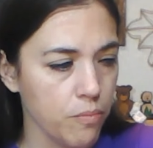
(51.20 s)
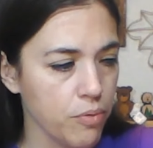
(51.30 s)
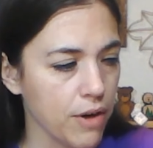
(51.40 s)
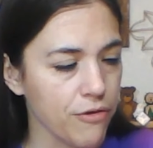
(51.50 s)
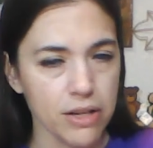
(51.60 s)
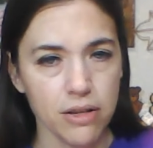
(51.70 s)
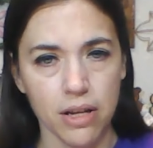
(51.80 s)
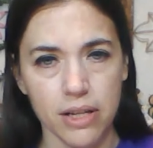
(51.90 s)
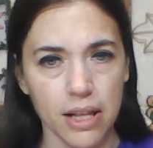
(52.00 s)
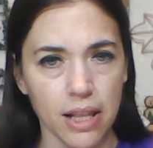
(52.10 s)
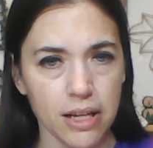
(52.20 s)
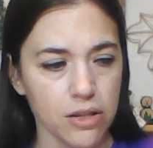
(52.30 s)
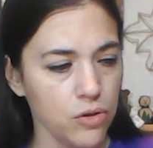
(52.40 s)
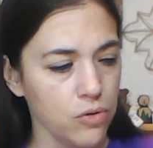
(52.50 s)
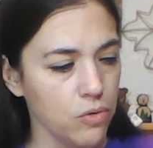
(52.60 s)
preference because I
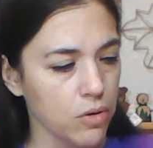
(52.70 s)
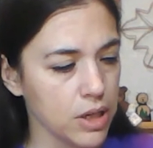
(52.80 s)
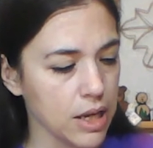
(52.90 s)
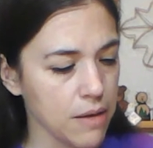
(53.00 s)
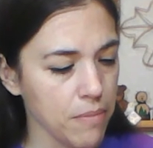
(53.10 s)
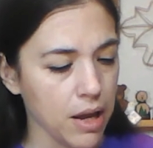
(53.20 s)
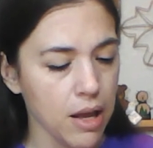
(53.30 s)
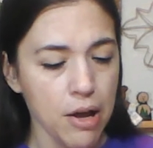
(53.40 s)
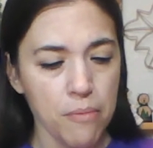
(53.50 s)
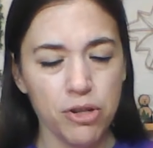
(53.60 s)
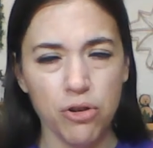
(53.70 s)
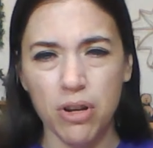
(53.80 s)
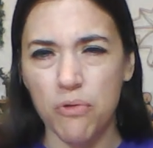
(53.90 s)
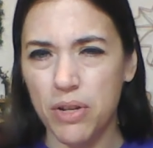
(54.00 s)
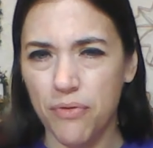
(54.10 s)
like to get my. But you
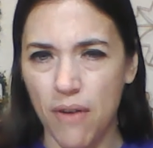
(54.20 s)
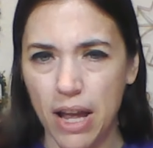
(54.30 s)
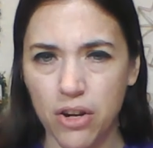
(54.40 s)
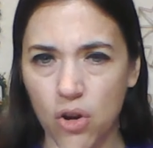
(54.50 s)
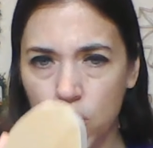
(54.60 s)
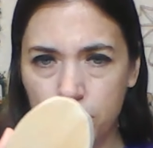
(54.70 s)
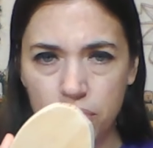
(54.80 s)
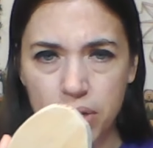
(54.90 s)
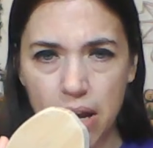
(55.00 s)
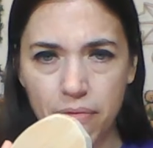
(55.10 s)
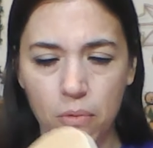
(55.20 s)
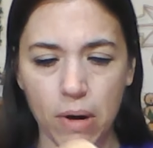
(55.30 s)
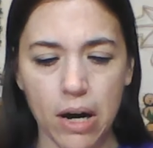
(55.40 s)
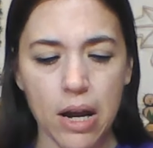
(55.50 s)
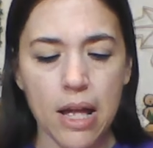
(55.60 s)
can always find ovals
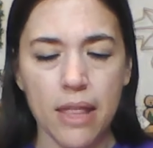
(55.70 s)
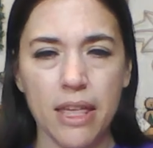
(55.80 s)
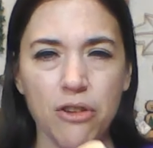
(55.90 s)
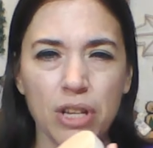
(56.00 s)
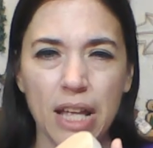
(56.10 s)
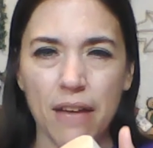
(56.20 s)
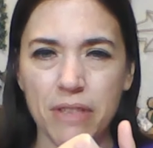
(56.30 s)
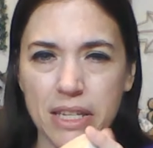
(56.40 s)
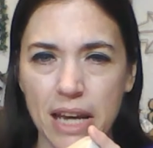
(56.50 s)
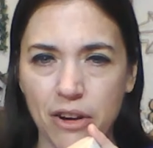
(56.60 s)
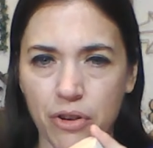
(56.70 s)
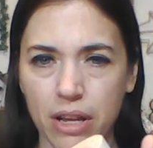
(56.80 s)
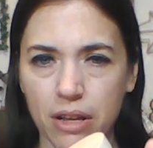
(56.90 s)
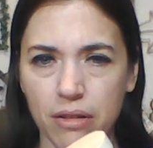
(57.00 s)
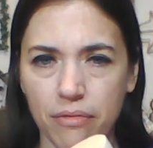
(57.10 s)
everywhere. They usually have the
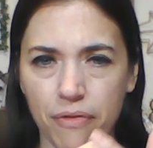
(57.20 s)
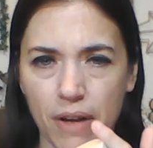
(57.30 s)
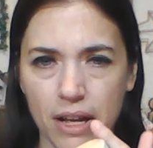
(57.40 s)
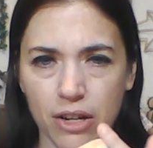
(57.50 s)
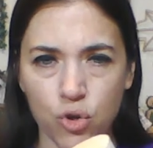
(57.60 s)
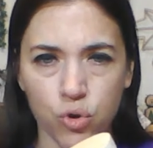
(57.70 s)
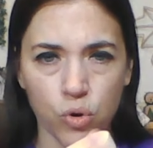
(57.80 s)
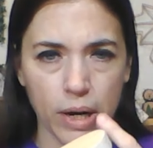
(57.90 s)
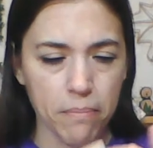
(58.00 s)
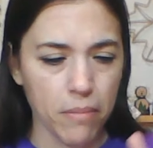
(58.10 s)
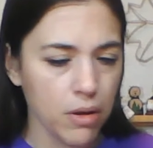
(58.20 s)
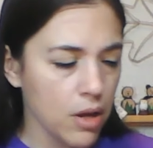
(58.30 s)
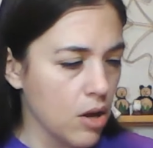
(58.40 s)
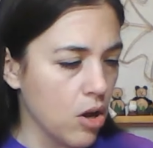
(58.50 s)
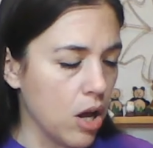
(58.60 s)
decorative trim
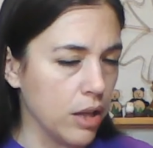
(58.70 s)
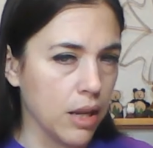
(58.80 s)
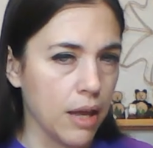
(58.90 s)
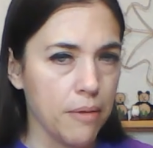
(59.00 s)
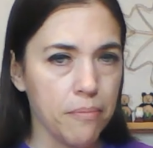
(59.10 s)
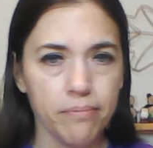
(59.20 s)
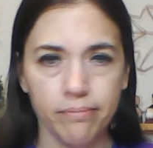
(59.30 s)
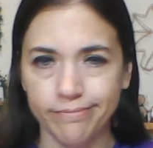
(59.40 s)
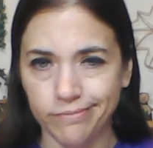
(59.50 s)
on them.